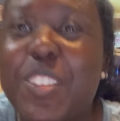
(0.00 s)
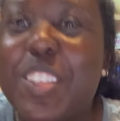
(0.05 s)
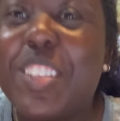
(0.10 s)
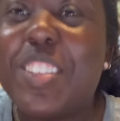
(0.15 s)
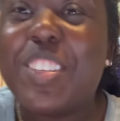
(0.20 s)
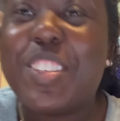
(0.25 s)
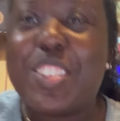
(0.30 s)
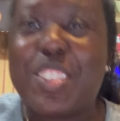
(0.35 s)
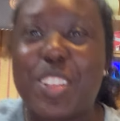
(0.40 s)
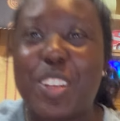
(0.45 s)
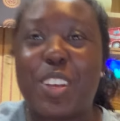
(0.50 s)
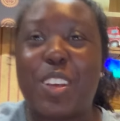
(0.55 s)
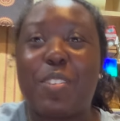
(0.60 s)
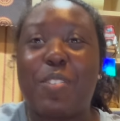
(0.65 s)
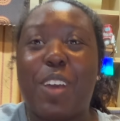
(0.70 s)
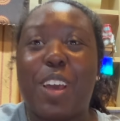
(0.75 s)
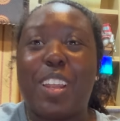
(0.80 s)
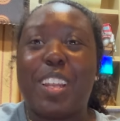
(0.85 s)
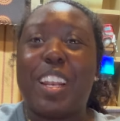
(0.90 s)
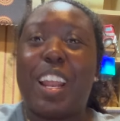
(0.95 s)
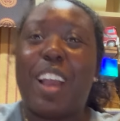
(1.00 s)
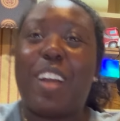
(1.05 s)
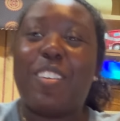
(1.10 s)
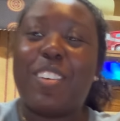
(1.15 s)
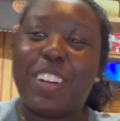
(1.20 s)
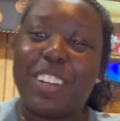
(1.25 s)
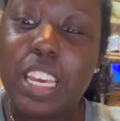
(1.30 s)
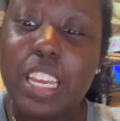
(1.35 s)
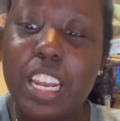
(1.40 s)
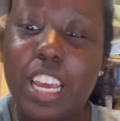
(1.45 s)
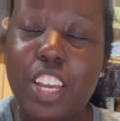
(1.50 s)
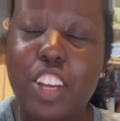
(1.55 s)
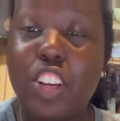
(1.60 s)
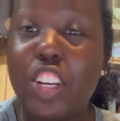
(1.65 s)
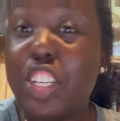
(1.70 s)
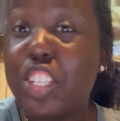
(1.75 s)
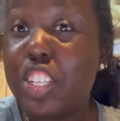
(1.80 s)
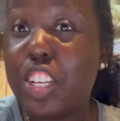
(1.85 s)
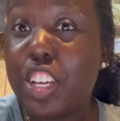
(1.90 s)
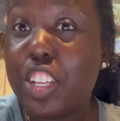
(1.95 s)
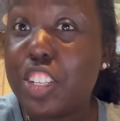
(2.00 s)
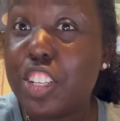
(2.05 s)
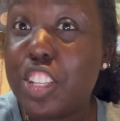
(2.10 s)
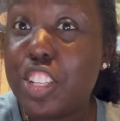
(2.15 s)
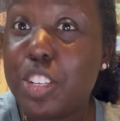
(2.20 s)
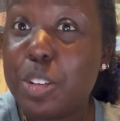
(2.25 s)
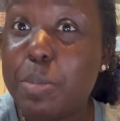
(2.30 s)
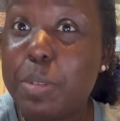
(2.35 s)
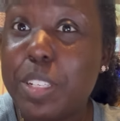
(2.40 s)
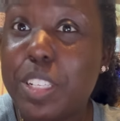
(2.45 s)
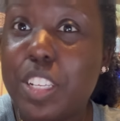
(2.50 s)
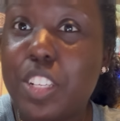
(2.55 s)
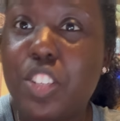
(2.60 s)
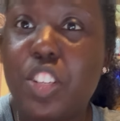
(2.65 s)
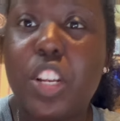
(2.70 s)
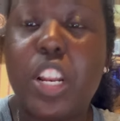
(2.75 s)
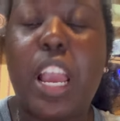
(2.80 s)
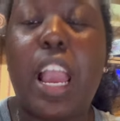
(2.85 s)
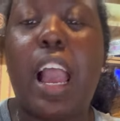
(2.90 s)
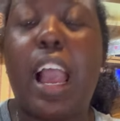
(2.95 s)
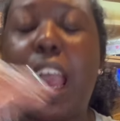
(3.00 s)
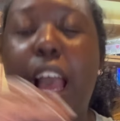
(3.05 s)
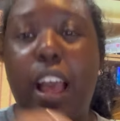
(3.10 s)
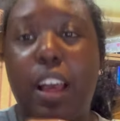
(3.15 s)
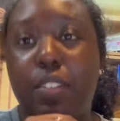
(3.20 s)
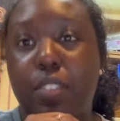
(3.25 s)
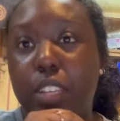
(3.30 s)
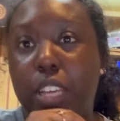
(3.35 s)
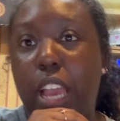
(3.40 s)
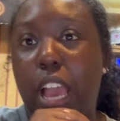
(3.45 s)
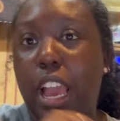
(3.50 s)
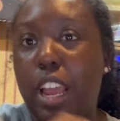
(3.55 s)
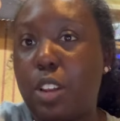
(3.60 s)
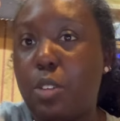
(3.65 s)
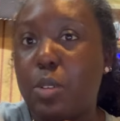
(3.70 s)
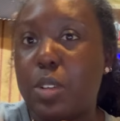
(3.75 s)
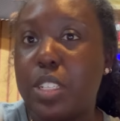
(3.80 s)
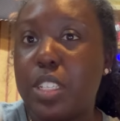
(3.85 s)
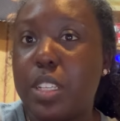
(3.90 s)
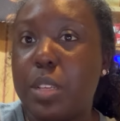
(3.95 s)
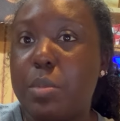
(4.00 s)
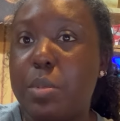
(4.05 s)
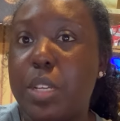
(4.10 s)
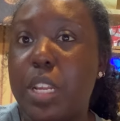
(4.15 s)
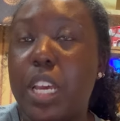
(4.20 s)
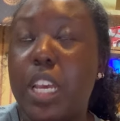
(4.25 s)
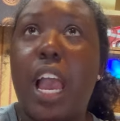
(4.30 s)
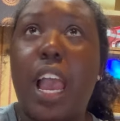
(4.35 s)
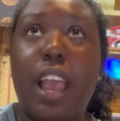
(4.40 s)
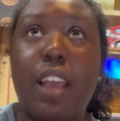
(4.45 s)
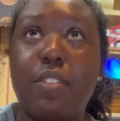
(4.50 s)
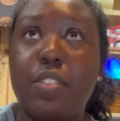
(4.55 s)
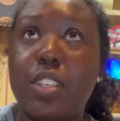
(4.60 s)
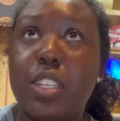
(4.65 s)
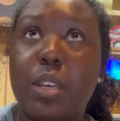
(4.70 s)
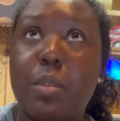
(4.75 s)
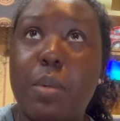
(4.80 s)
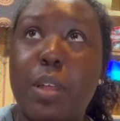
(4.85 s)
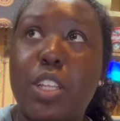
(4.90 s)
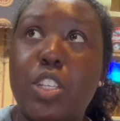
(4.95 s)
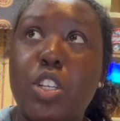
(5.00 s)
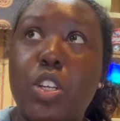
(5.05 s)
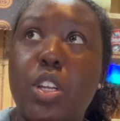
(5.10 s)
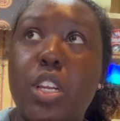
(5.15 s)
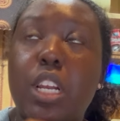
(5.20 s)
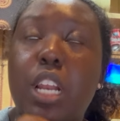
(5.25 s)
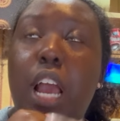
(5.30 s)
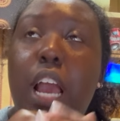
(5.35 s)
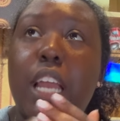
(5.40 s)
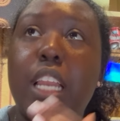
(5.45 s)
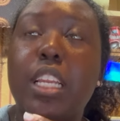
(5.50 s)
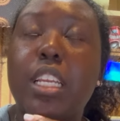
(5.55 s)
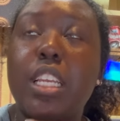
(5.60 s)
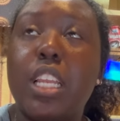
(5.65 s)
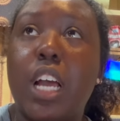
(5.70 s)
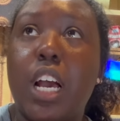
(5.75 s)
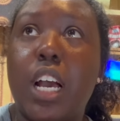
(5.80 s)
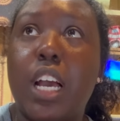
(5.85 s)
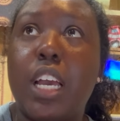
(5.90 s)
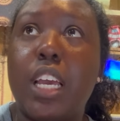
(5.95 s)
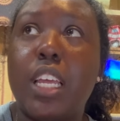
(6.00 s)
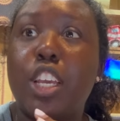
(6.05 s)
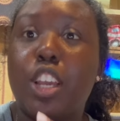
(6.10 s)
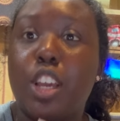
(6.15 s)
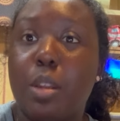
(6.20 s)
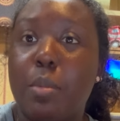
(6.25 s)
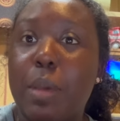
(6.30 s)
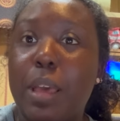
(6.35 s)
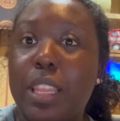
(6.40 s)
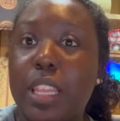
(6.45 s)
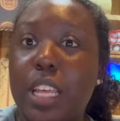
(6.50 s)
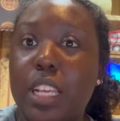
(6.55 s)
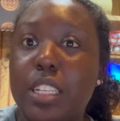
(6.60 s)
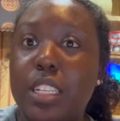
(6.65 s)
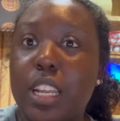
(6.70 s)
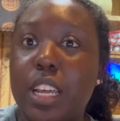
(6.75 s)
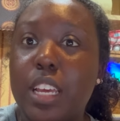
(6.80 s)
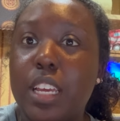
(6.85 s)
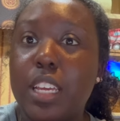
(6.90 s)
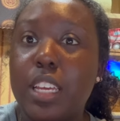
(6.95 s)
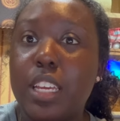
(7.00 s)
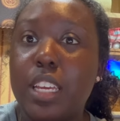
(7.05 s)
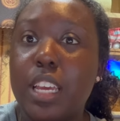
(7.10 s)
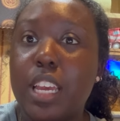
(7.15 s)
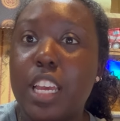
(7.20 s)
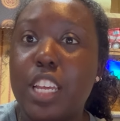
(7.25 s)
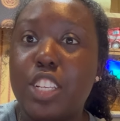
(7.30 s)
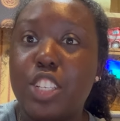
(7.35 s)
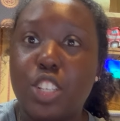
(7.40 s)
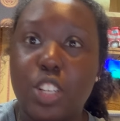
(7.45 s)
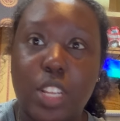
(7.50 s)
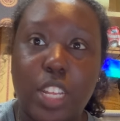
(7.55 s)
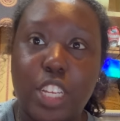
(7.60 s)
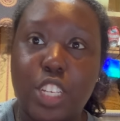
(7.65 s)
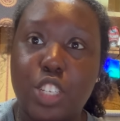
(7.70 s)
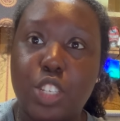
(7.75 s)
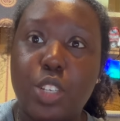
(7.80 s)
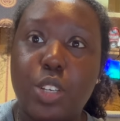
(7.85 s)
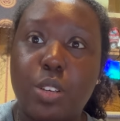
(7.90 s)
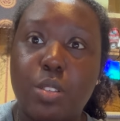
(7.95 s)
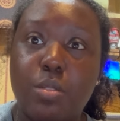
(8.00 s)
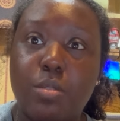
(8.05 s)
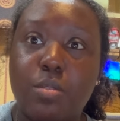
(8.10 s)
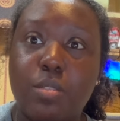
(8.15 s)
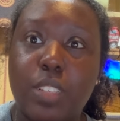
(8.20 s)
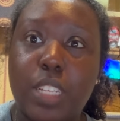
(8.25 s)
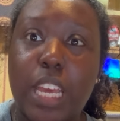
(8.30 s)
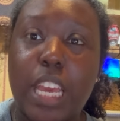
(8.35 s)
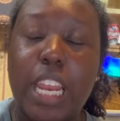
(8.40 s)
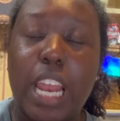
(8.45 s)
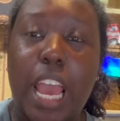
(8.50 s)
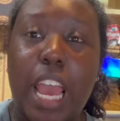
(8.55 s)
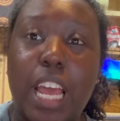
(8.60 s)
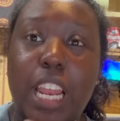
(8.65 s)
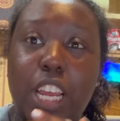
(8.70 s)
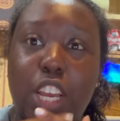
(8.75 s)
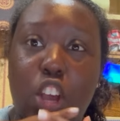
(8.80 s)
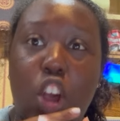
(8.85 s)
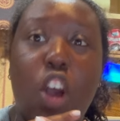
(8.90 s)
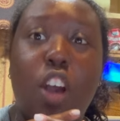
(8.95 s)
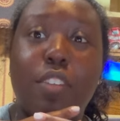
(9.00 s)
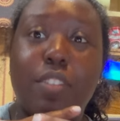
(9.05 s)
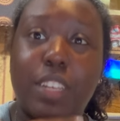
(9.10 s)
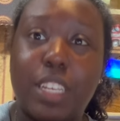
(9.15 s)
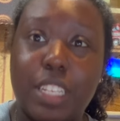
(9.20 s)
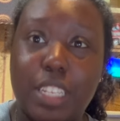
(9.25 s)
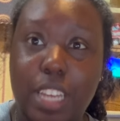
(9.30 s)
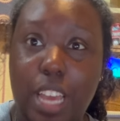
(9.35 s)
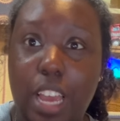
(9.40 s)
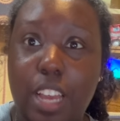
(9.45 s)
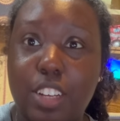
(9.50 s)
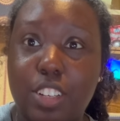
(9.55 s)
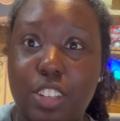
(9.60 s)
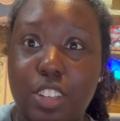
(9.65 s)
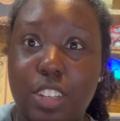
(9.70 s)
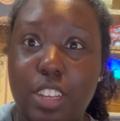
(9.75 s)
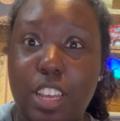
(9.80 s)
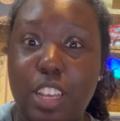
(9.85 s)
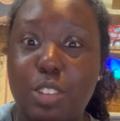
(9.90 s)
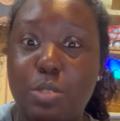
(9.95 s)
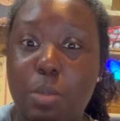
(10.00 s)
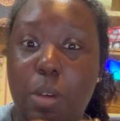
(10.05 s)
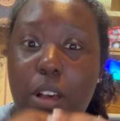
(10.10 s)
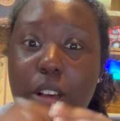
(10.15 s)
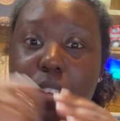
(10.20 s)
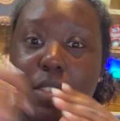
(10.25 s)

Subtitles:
Just took about an hour, and I agreed to get to the gym at 6:30. I have to get adequate sleep tonight. I have to take melatonin. I did not go to bed last night until like 2, and I had a coughing attack as well.